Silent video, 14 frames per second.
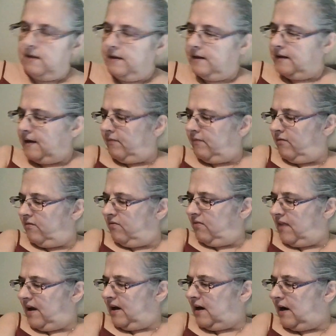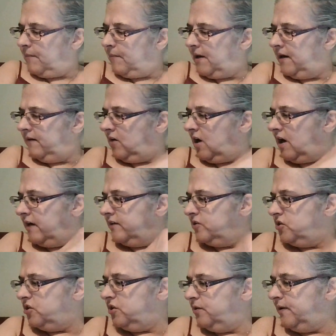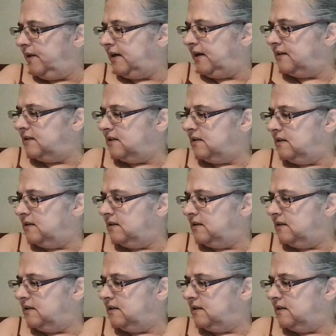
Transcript: and I think I might have gotten two of these